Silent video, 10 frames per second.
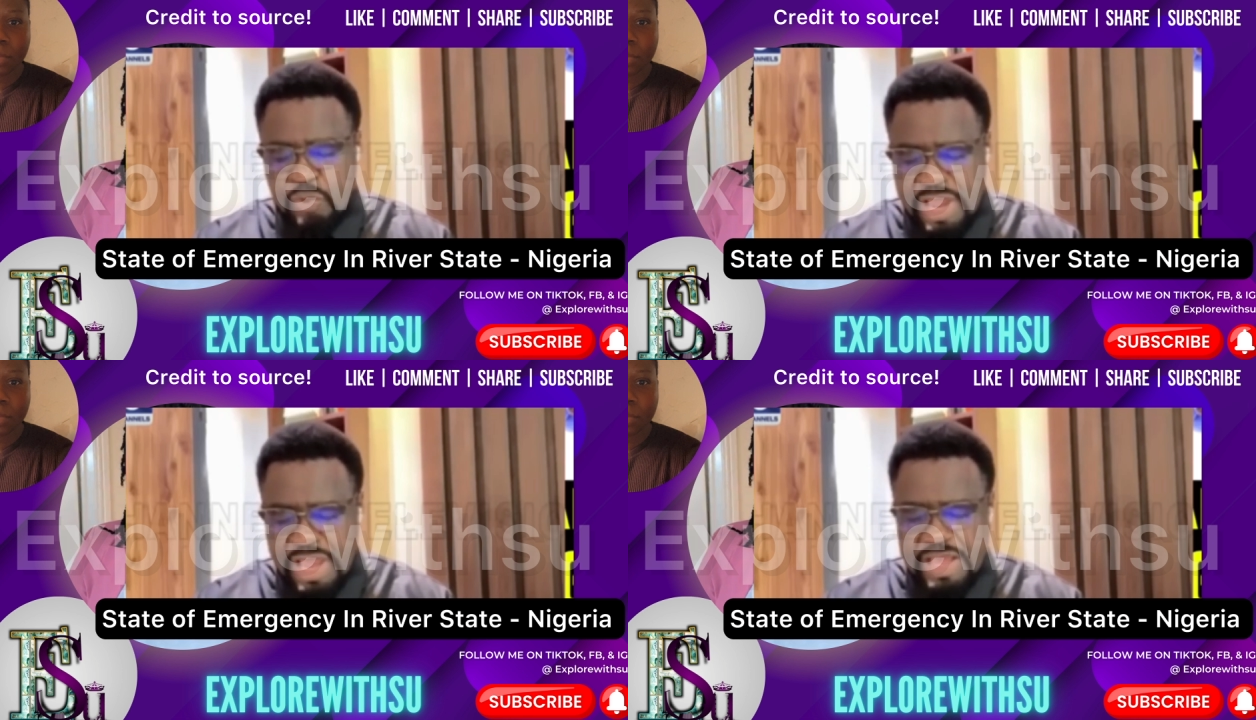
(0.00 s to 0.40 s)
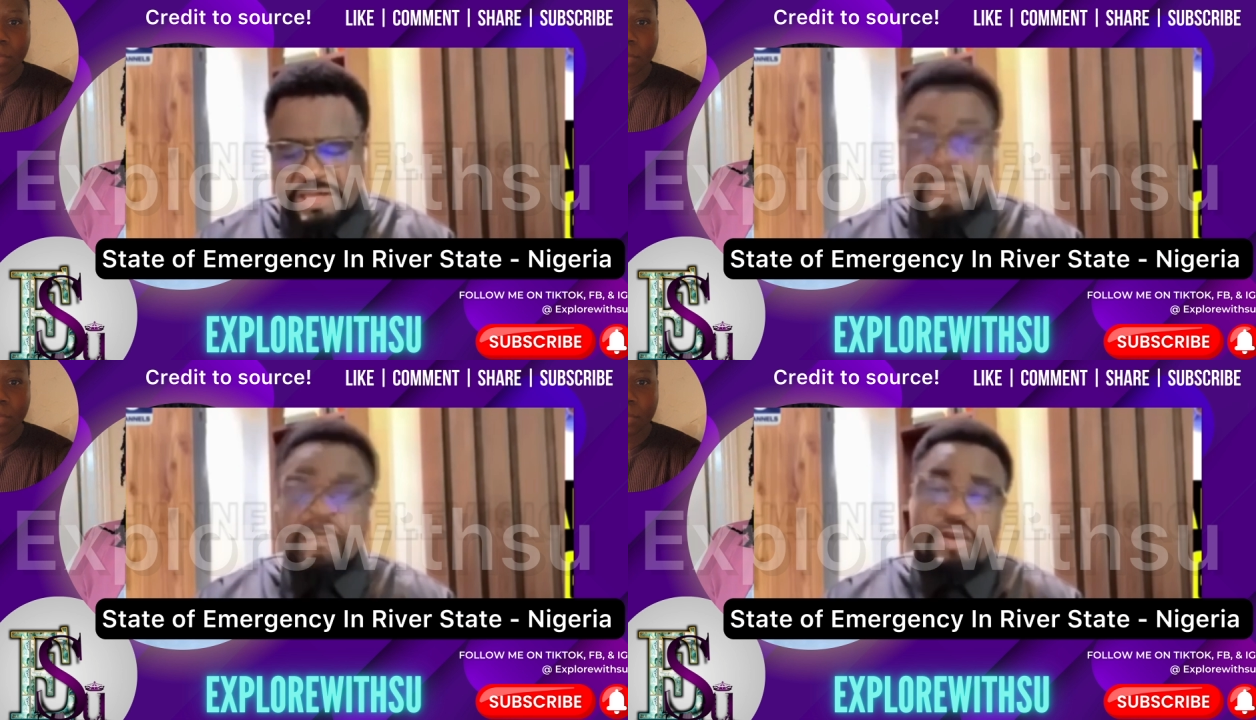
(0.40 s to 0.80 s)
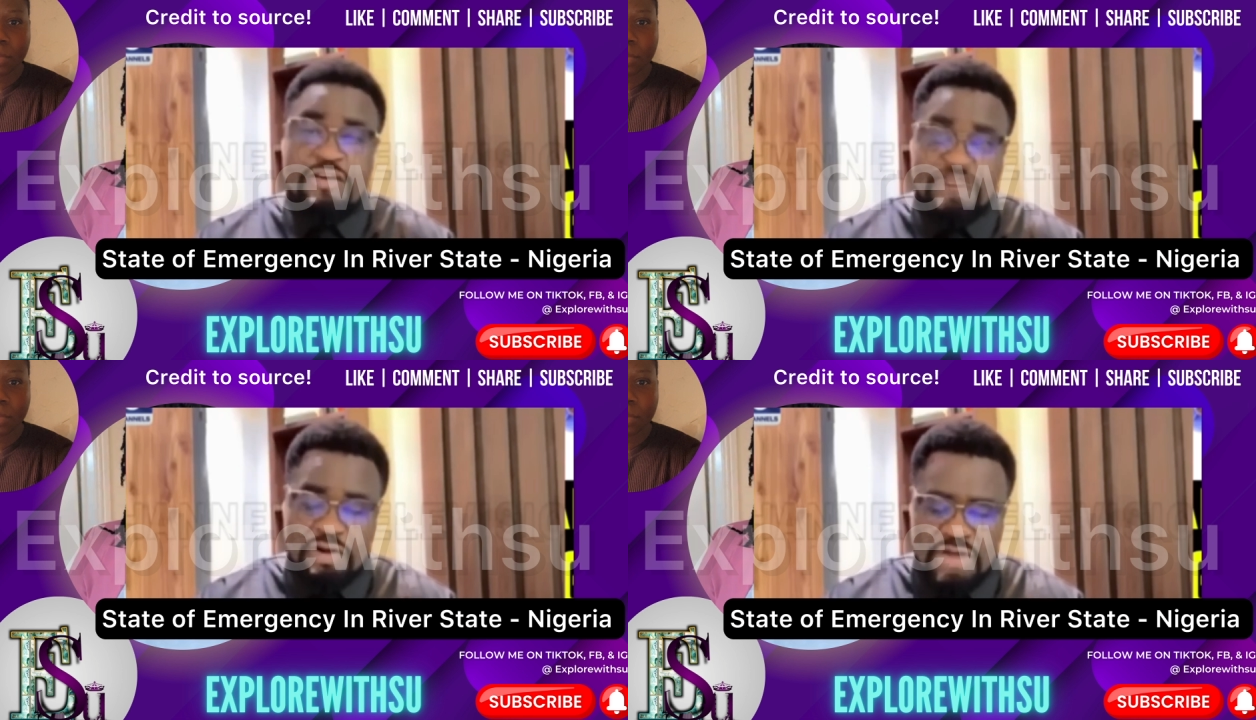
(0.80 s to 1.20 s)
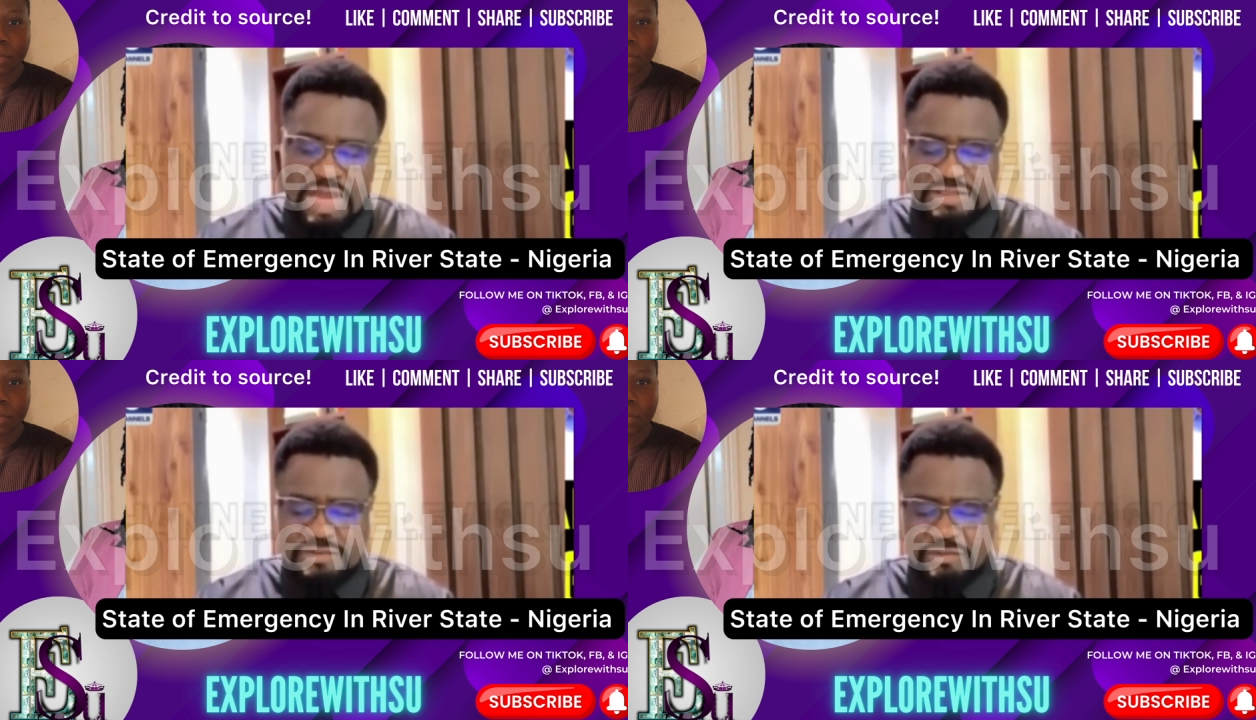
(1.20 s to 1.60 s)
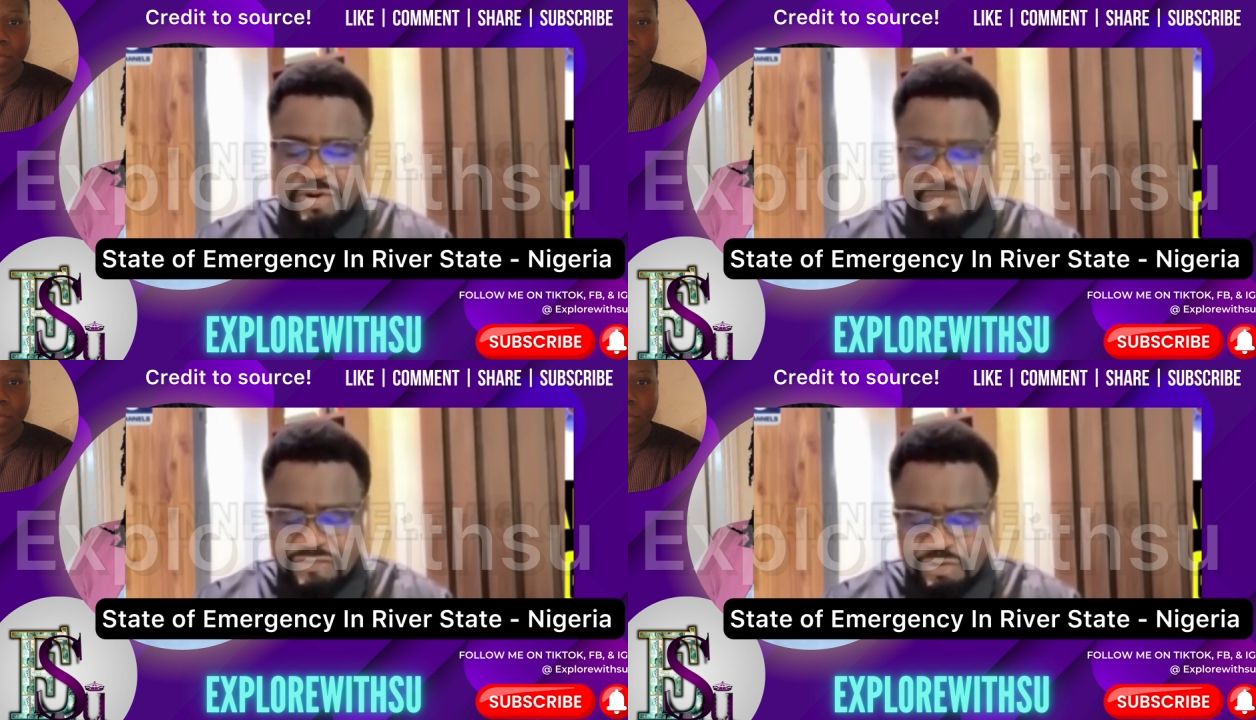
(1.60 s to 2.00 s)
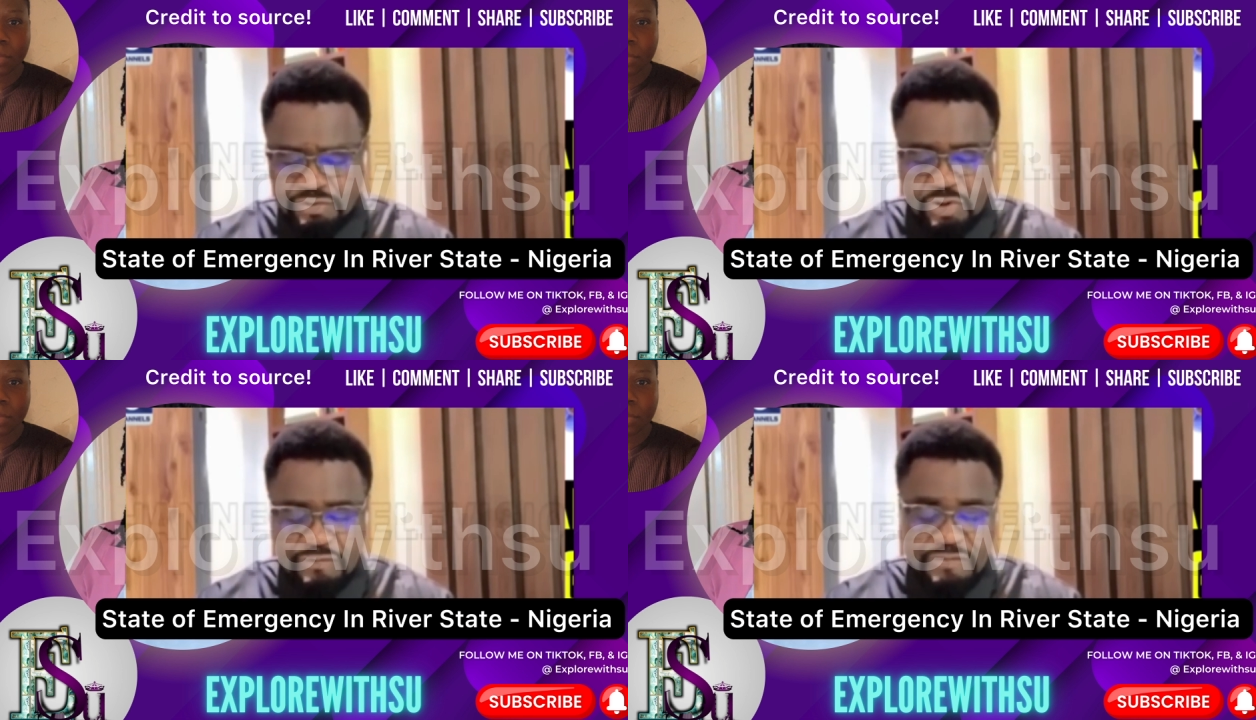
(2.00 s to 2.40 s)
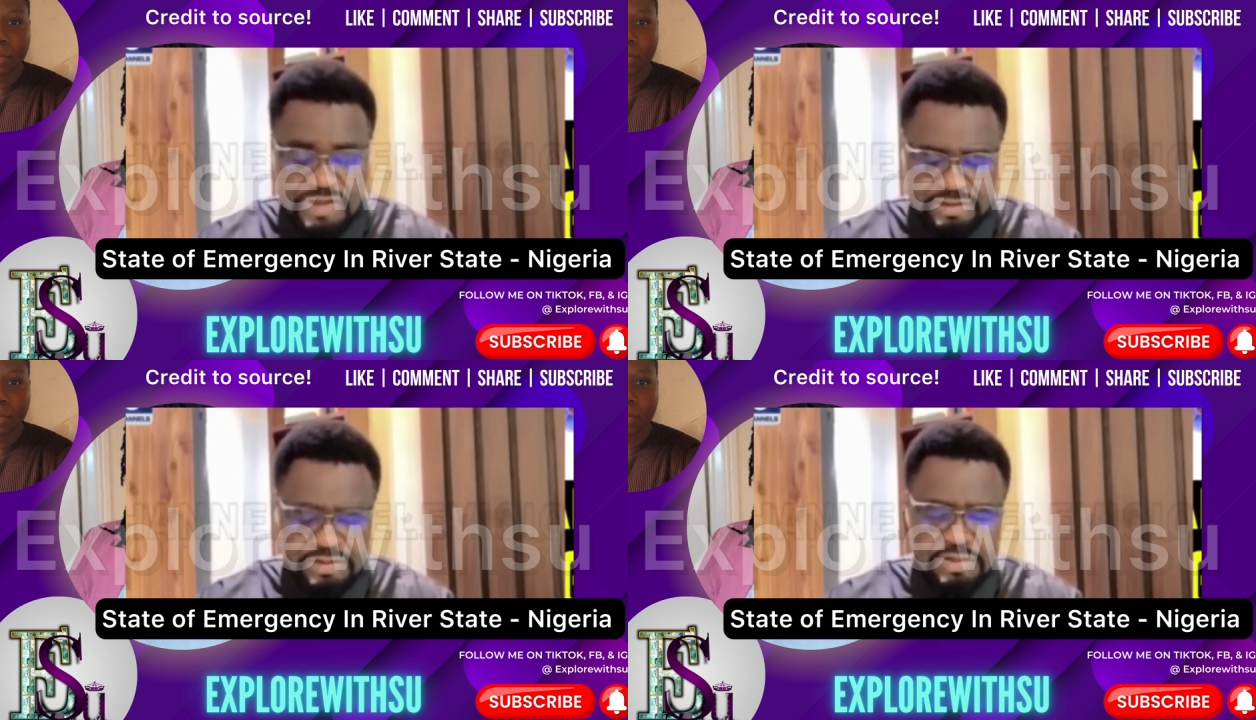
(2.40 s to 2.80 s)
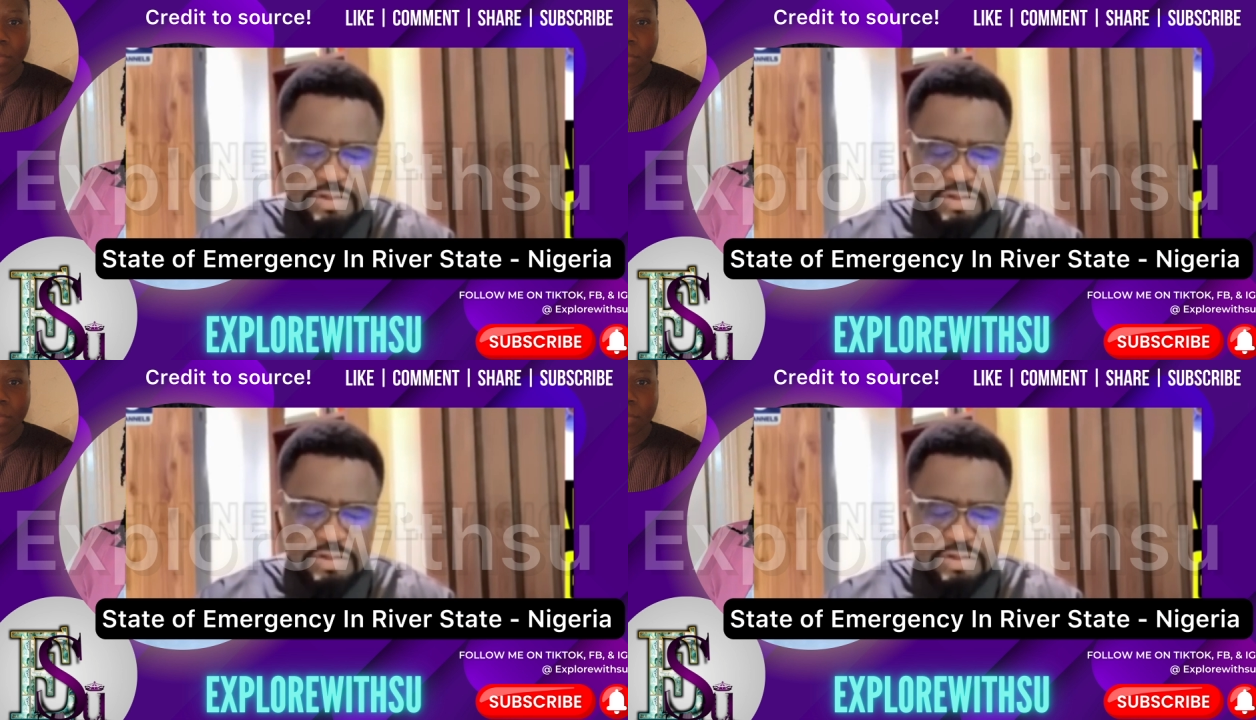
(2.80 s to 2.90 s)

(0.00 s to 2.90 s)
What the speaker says: where the governor has refused or failed